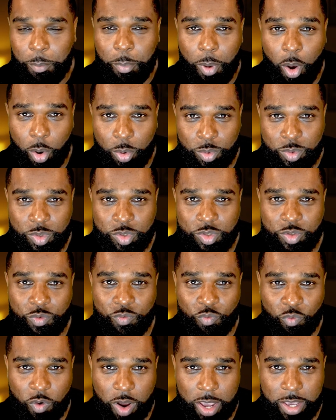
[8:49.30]
post
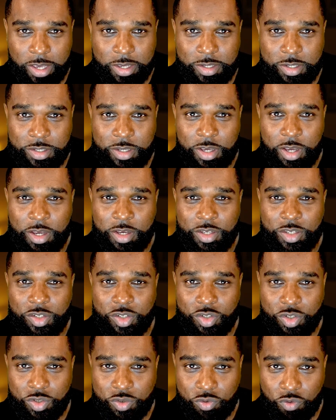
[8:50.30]
race
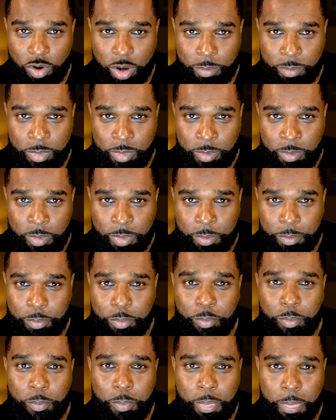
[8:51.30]
scrum,
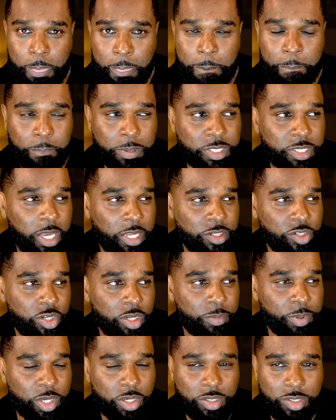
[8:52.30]

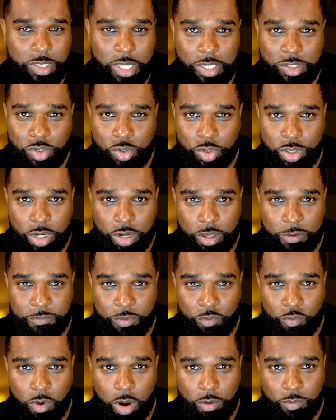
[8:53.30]
potentially because that Scuderia
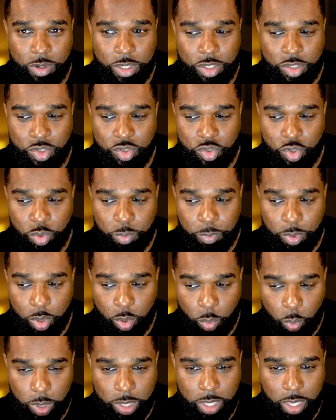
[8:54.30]
Ferrari is super
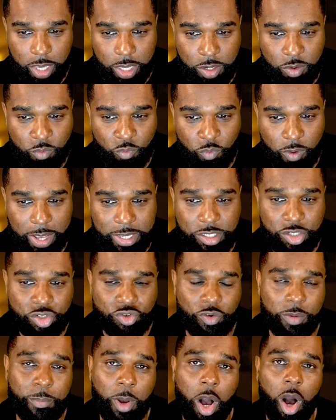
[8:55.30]
quick in race
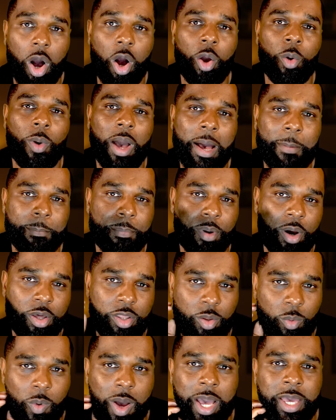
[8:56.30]
trim. Oh, and by
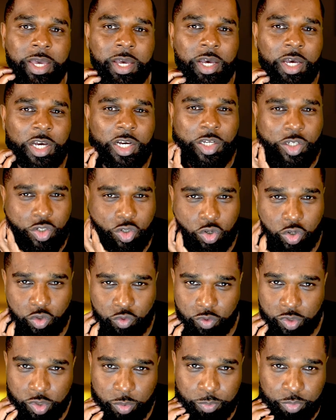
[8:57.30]
the way,
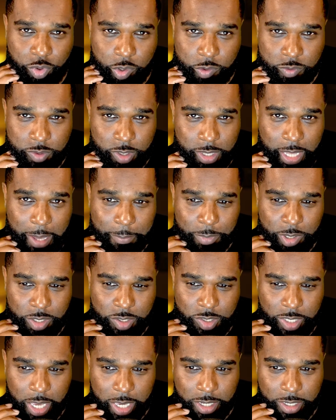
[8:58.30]
George Russell proves that
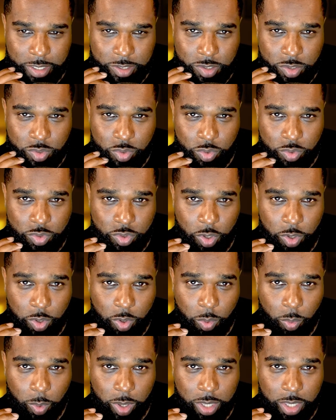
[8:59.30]
Mercedes is also
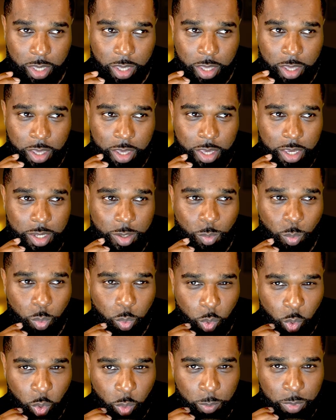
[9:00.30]
quick in
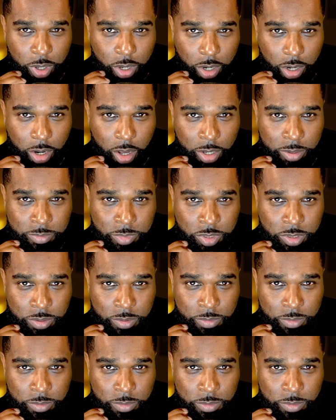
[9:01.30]
warmer climes.